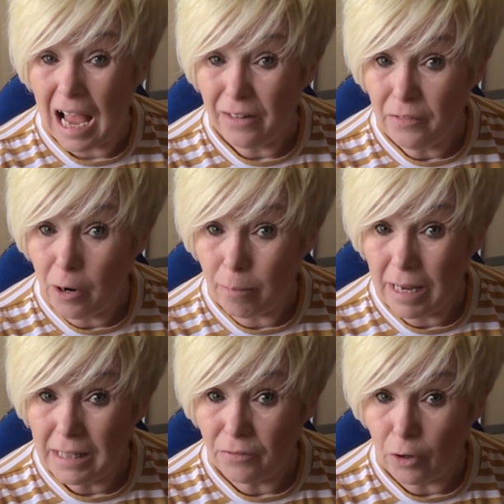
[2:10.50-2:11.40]
I've
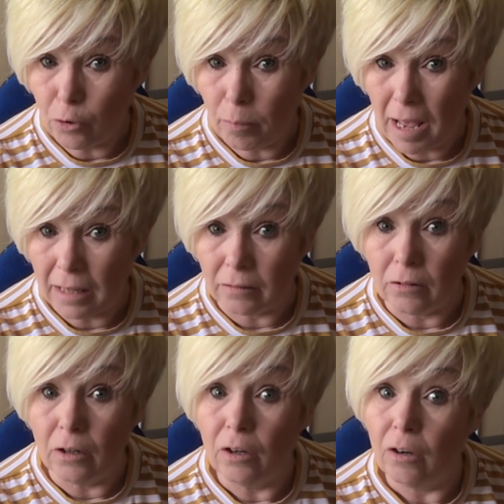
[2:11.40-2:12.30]
not made a Vogue
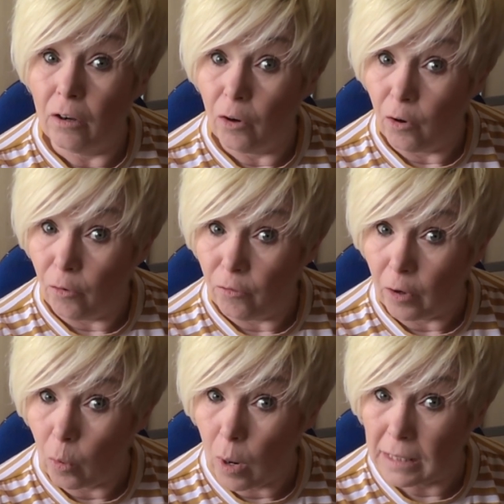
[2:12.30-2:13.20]
pattern
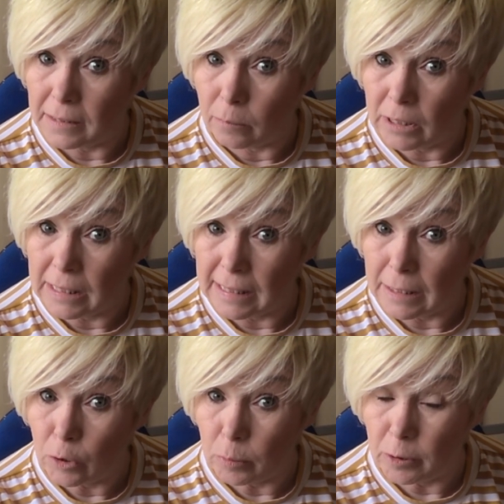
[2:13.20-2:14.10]
for quite some
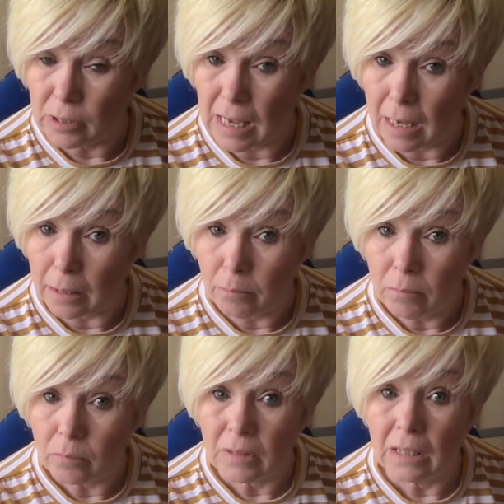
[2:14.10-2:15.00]
considerable
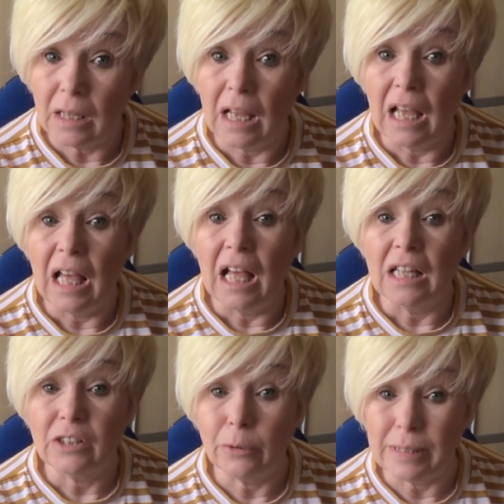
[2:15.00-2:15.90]
time.
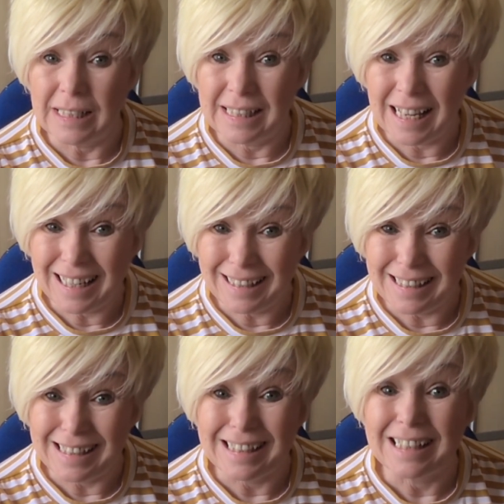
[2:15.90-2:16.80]
So I
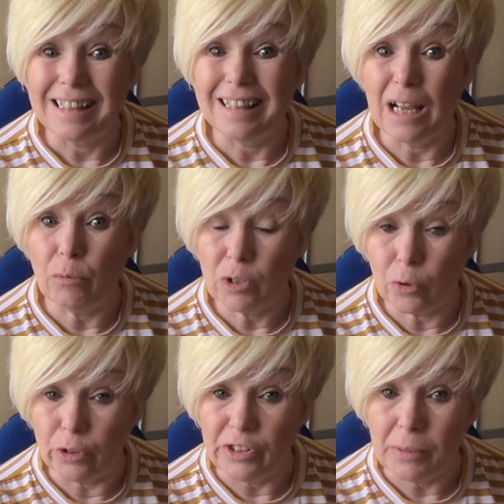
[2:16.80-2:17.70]
decided that I
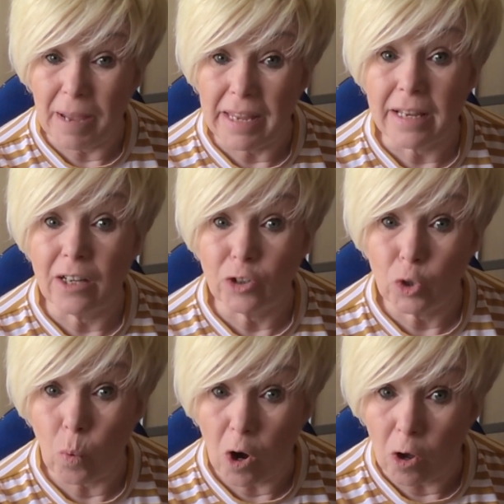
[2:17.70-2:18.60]
was going to make a
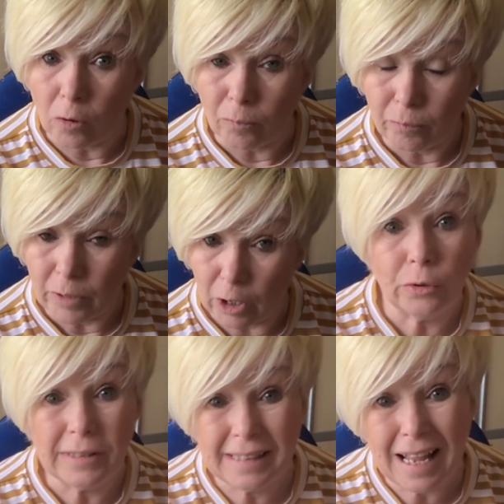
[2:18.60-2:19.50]
toile.
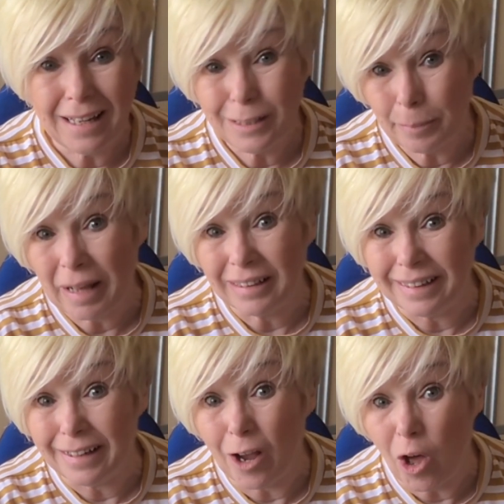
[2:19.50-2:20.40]
So the size
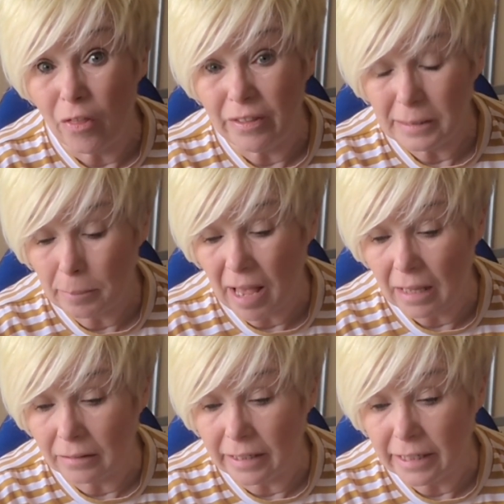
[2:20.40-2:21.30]
banding on this
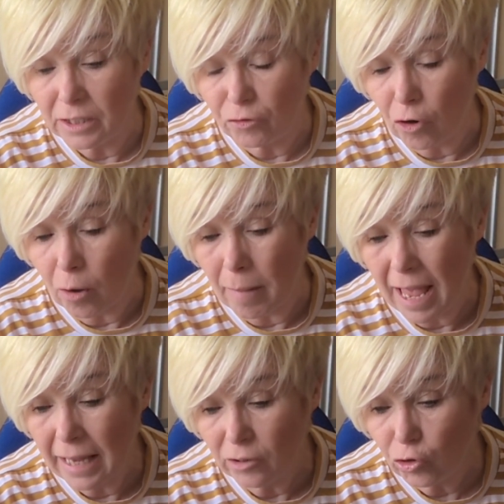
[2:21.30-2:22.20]
pattern is
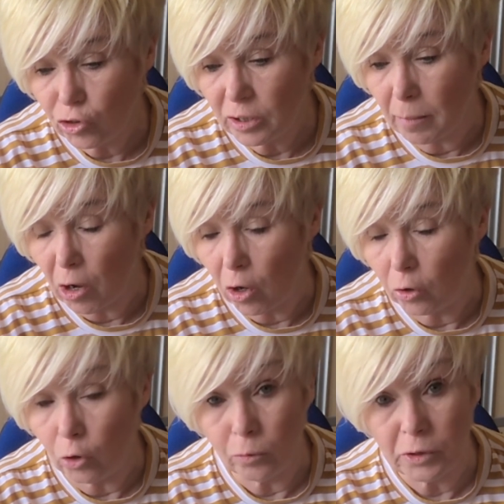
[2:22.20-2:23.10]
from extra
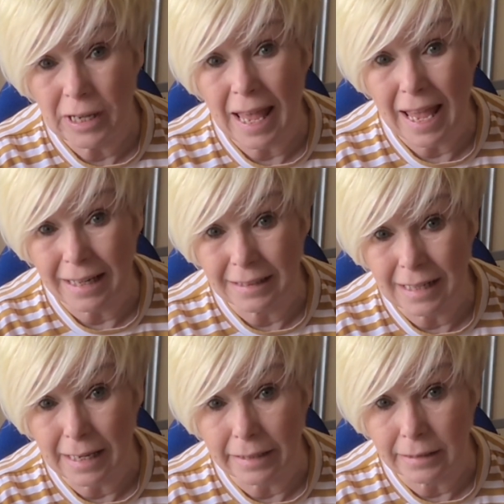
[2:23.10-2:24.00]
small up to
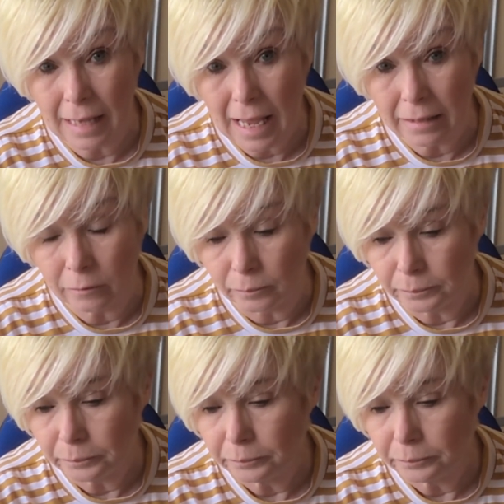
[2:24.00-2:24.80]
XXL.